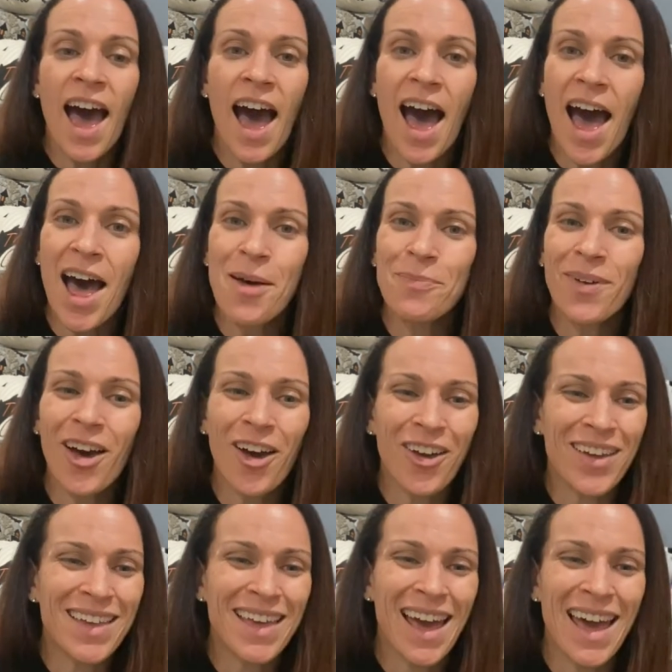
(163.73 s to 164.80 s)

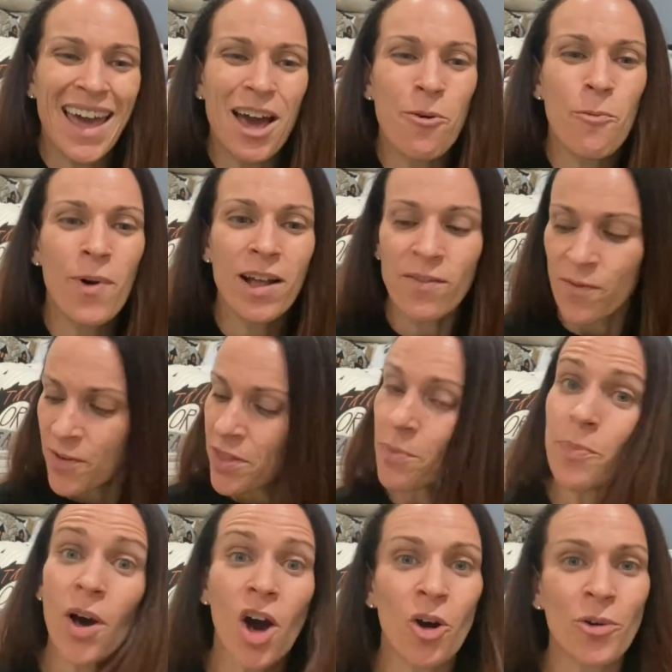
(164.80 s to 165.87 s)
Okay, and one for the
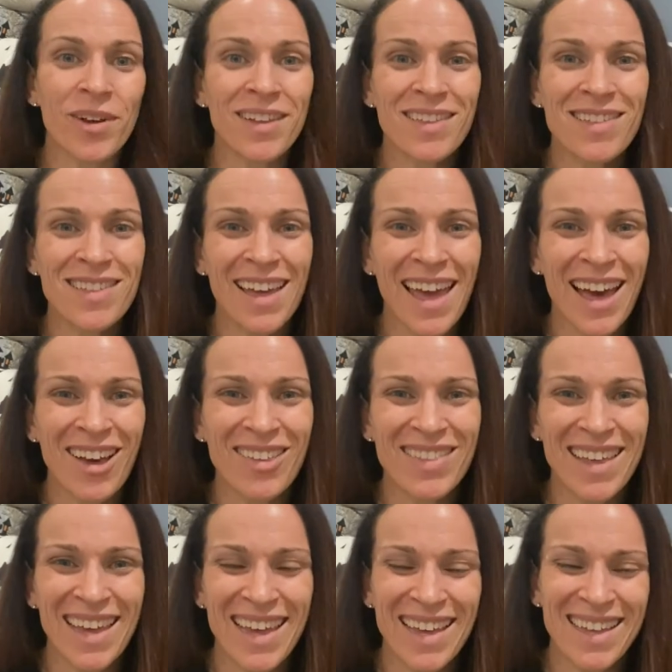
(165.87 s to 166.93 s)
poets out
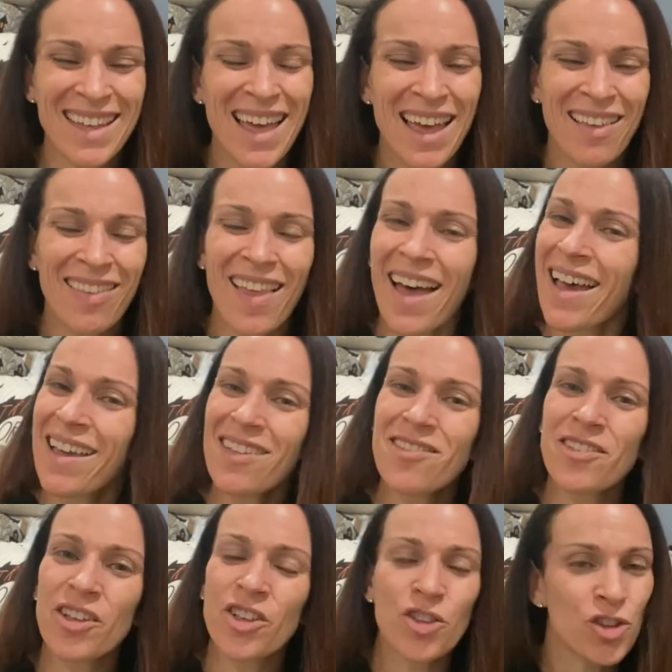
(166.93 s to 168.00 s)
there.
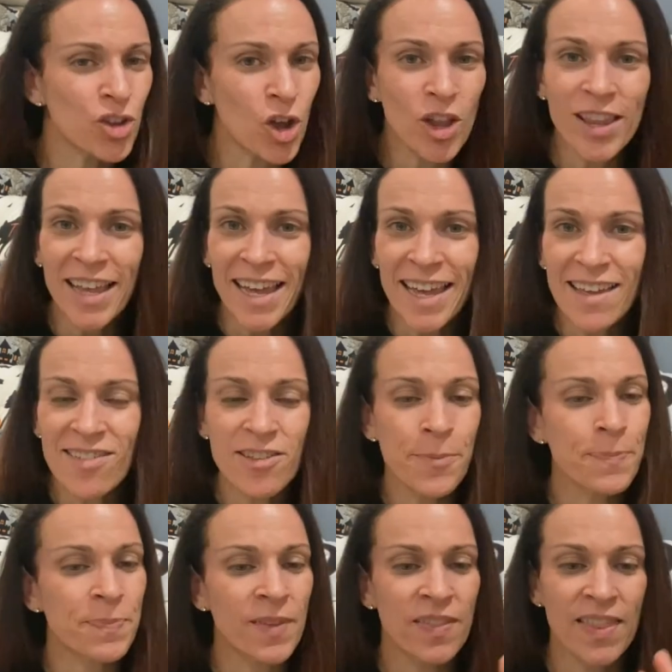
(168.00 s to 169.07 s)
Last, not least,
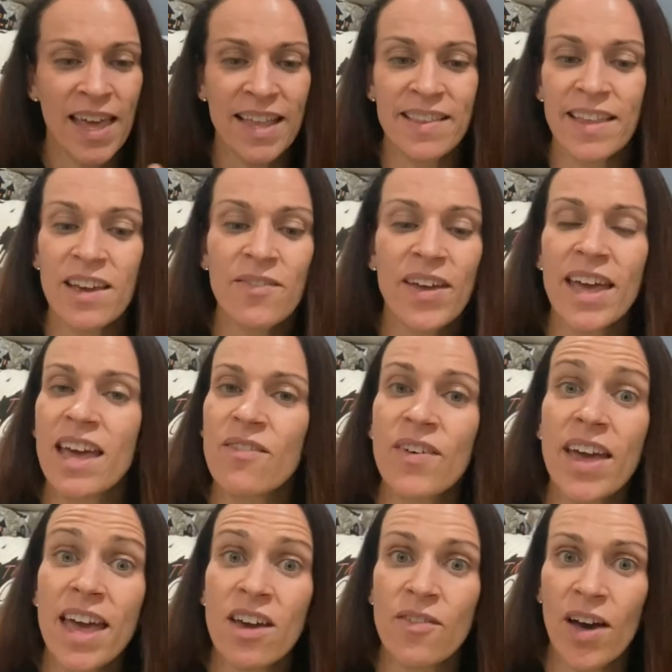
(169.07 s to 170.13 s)
they never,
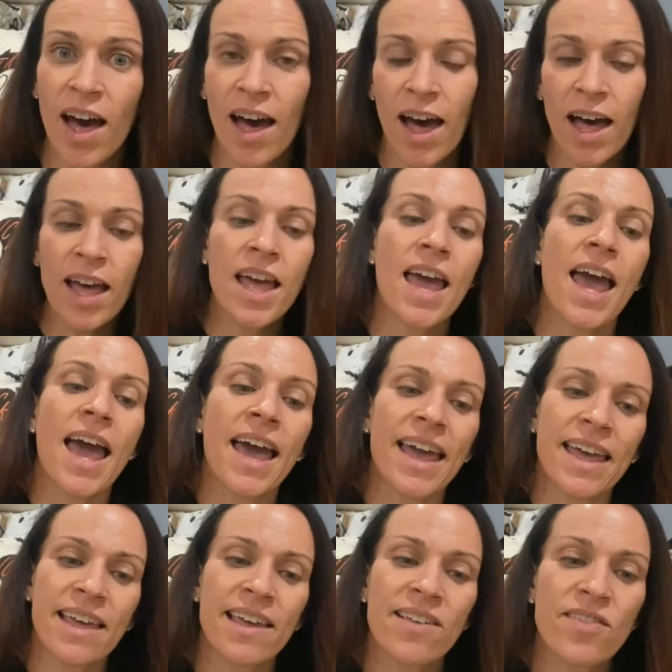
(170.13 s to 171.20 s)
ever, ever are,
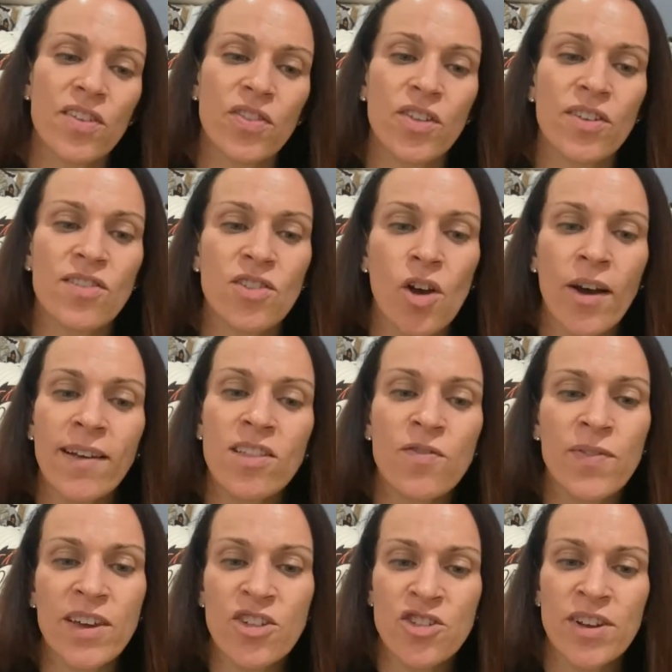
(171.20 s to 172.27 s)
is the Science
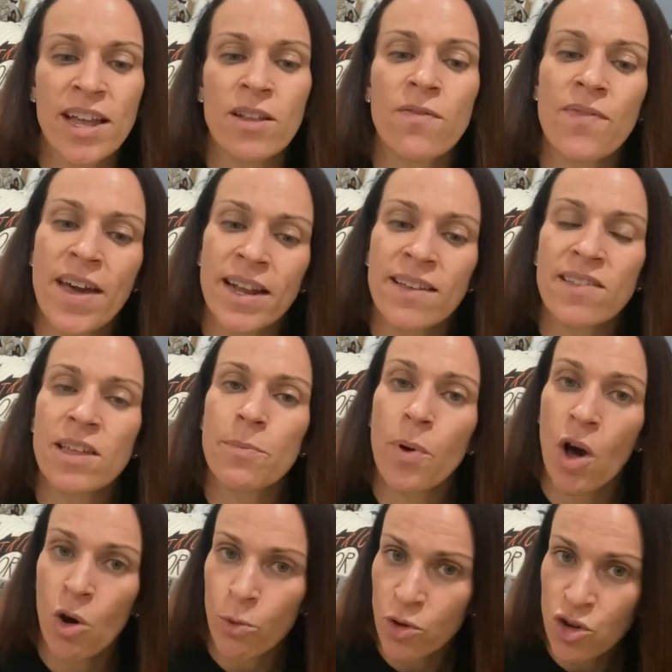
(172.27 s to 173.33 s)
Fiction and Fantasy
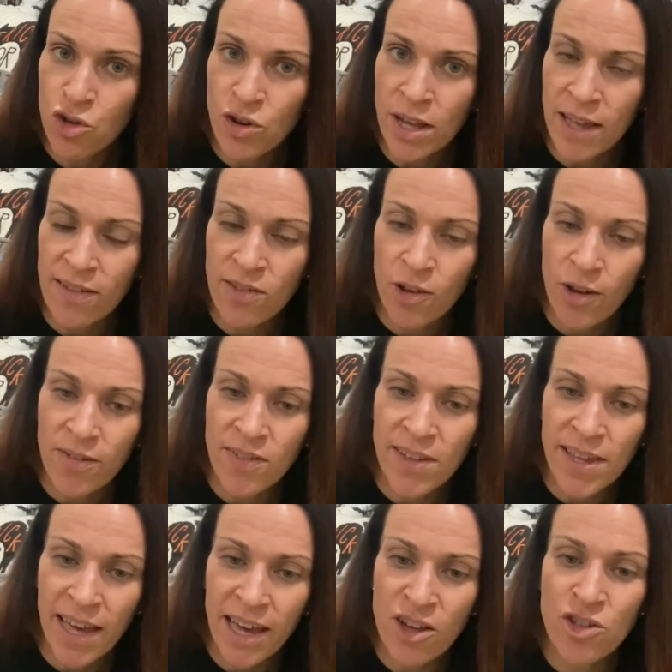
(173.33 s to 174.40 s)
Poetry
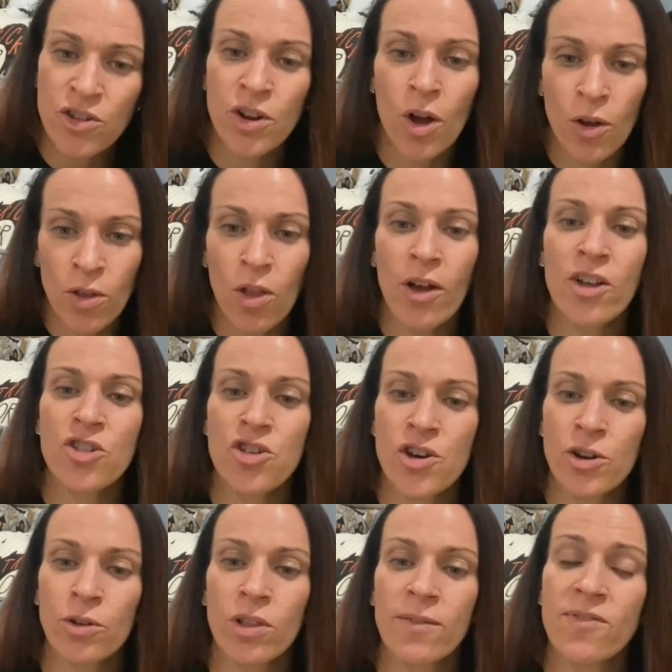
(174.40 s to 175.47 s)
Association online
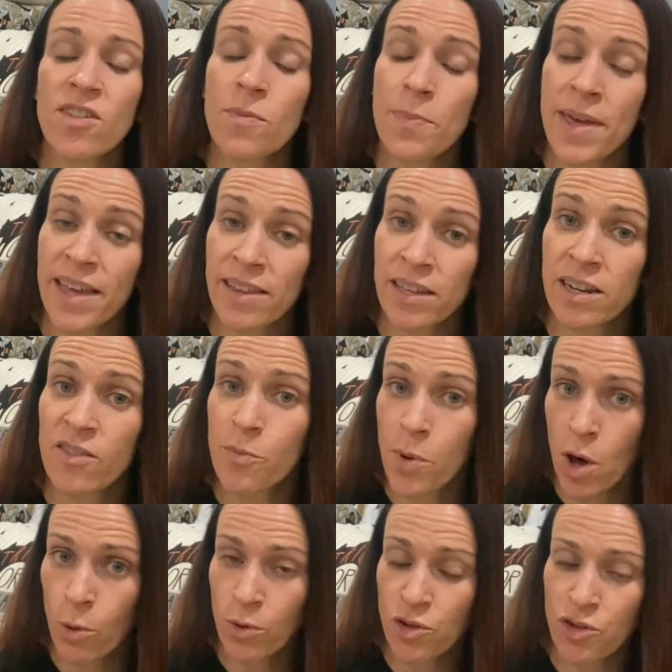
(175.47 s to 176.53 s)
journal of speculative
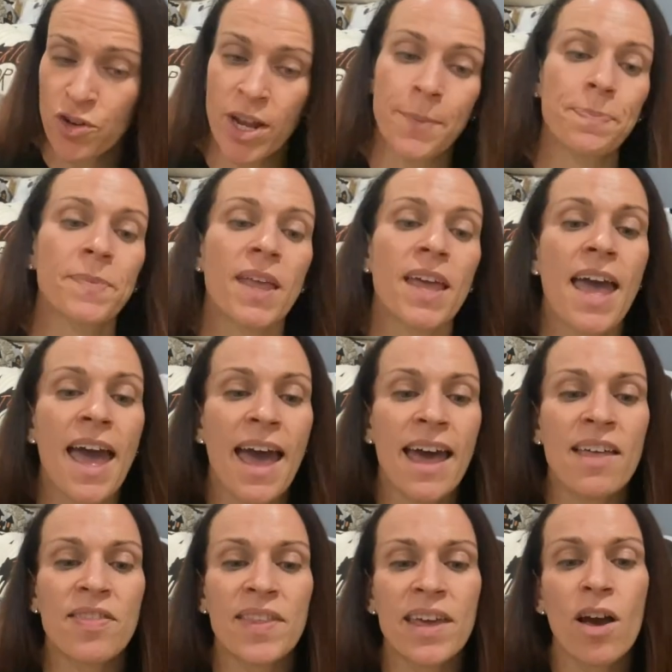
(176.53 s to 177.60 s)
poetry
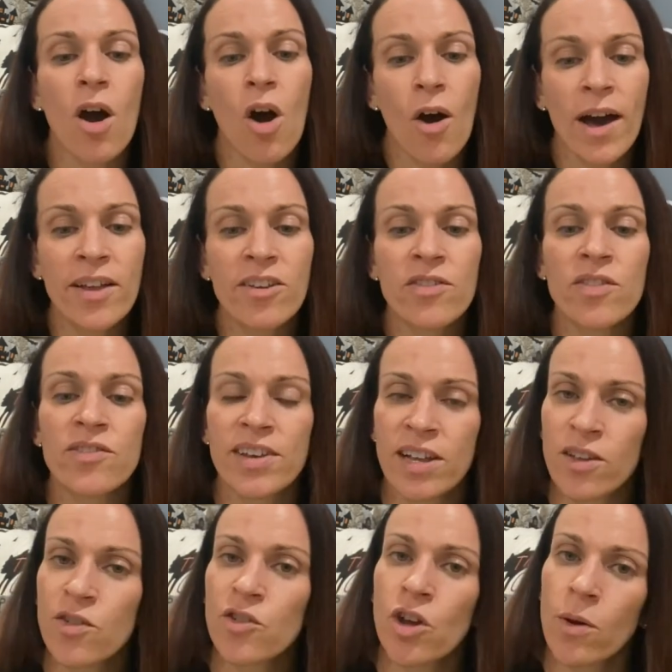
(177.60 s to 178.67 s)
and their Eye to the
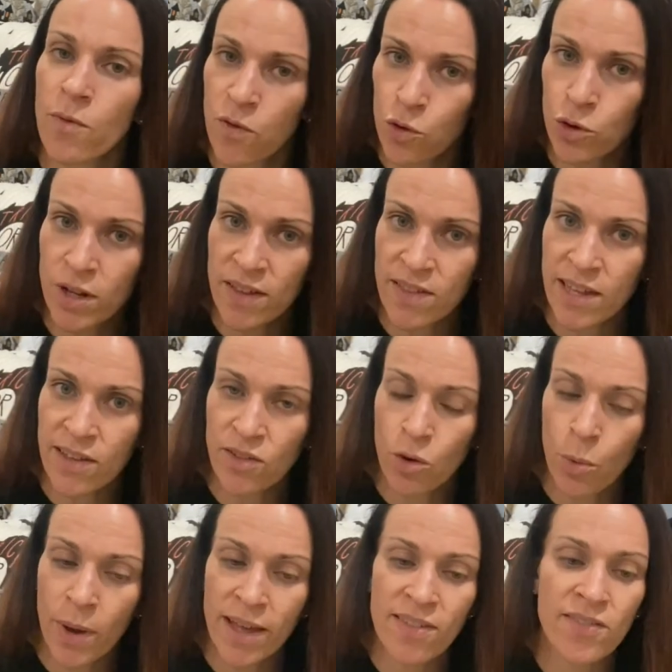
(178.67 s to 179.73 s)
Telescope 46
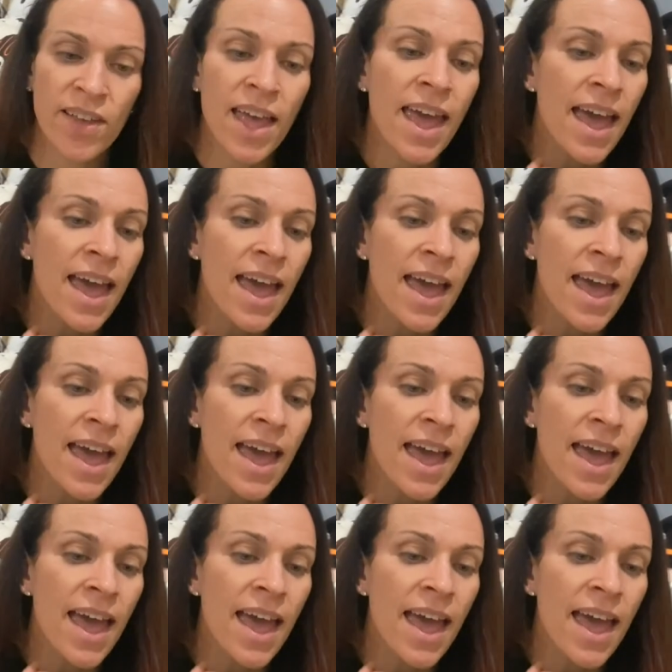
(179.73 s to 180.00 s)
quest.